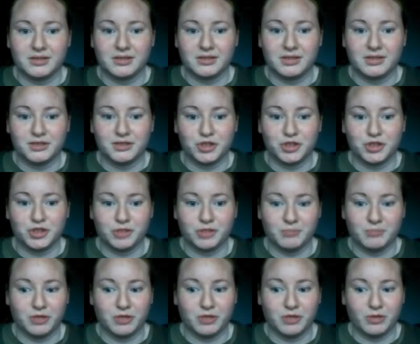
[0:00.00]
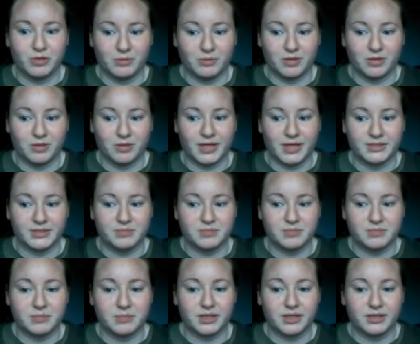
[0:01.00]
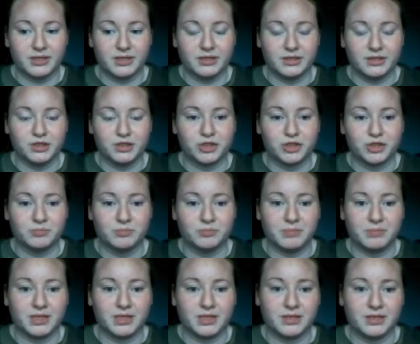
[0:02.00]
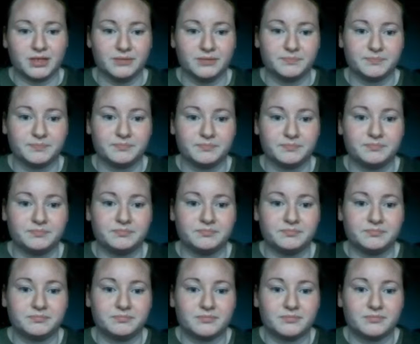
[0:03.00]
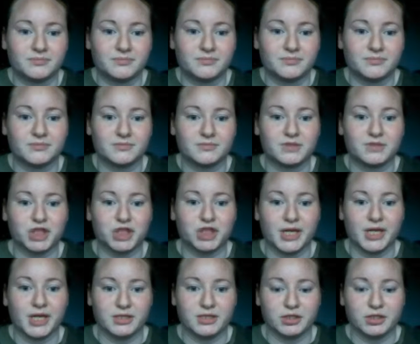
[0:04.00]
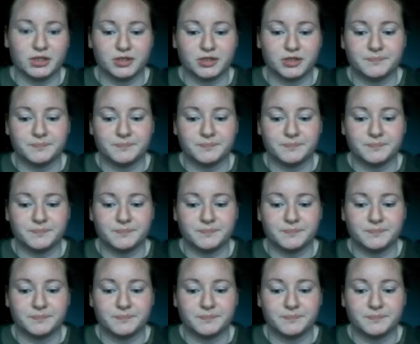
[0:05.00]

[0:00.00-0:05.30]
it shouldn't be criminalized, but it should be changed.